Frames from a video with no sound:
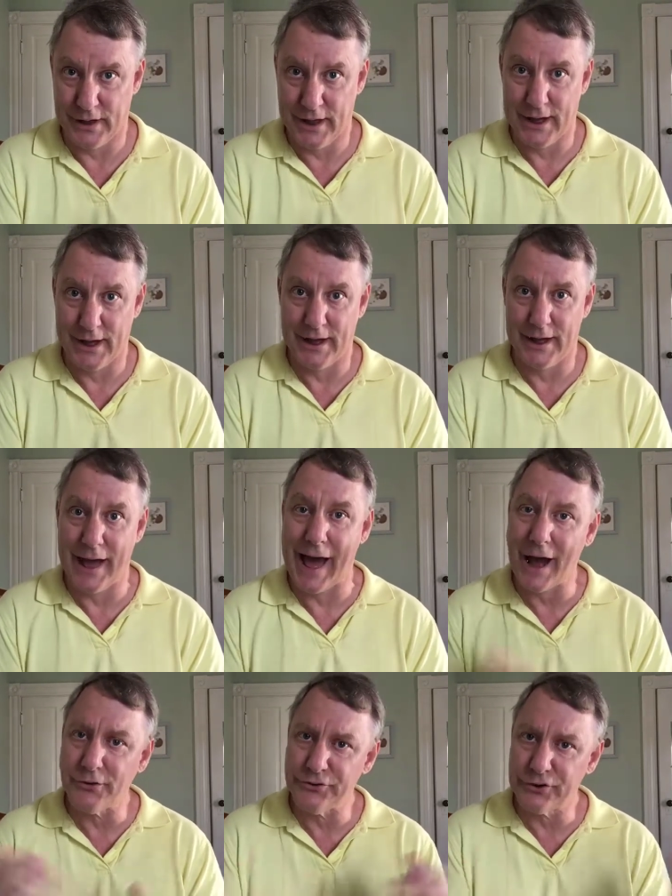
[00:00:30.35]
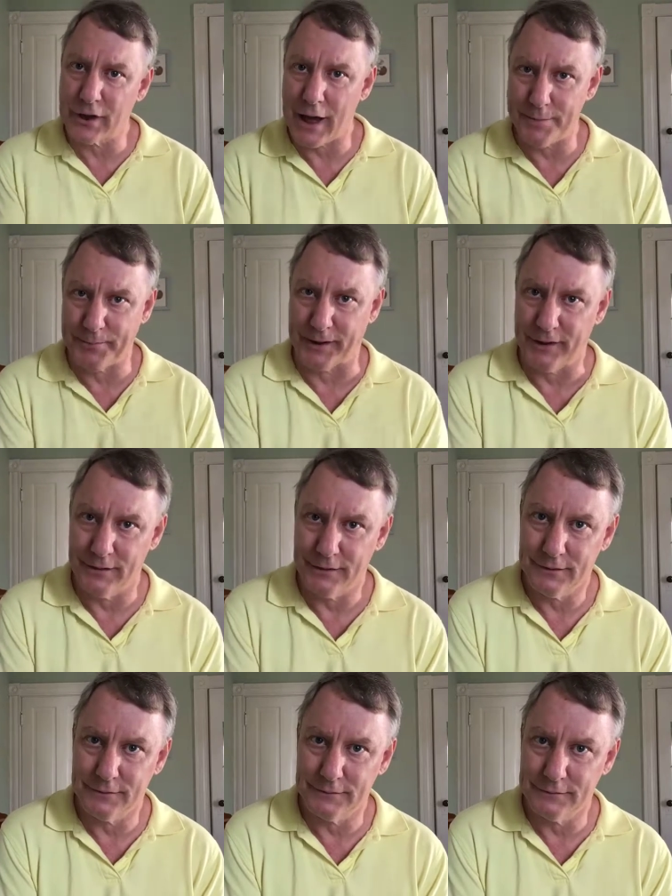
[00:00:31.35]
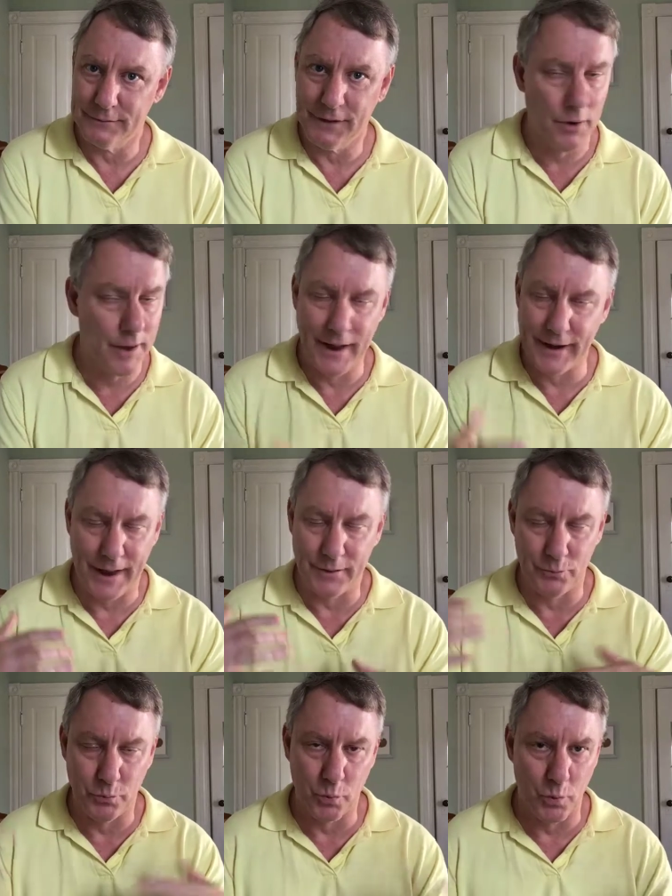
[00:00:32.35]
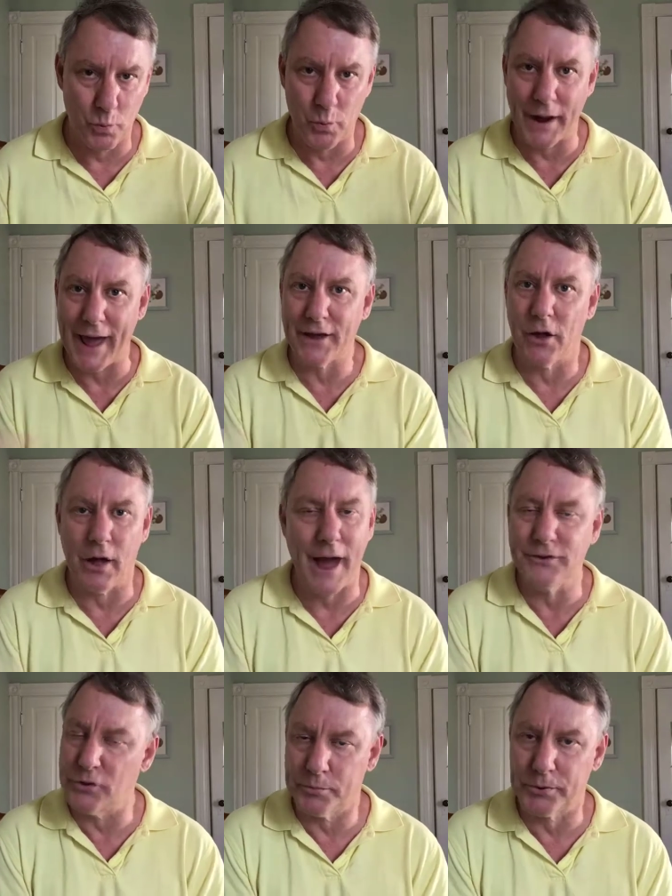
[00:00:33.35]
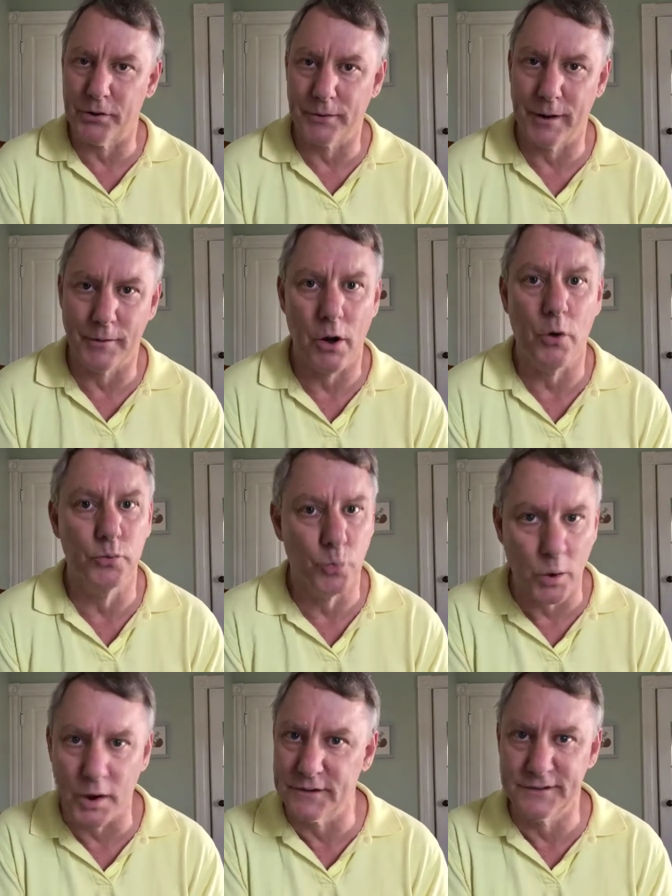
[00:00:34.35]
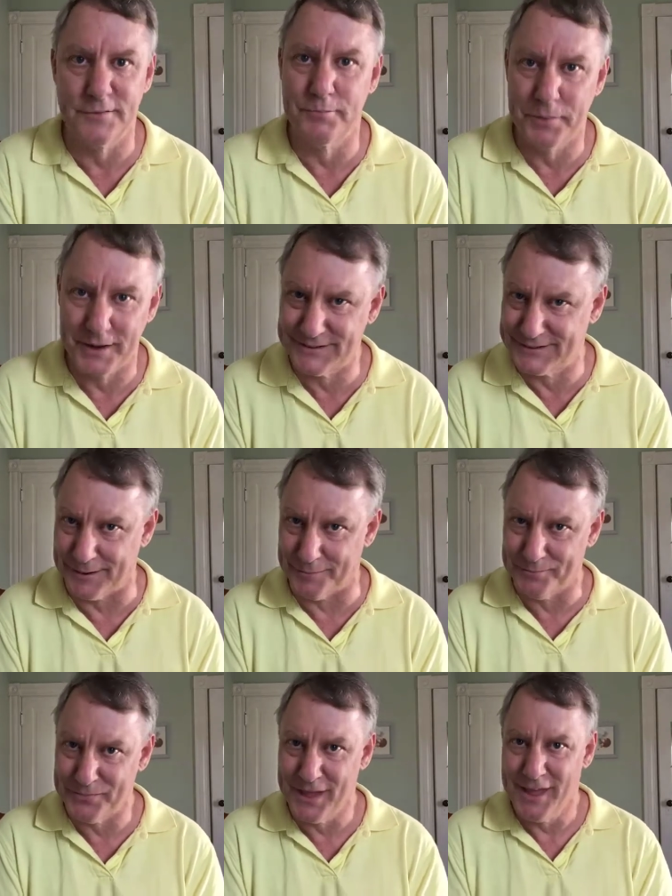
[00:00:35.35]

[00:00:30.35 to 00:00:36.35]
How's your copy? You know, and what I do a program called Words of Wisdom.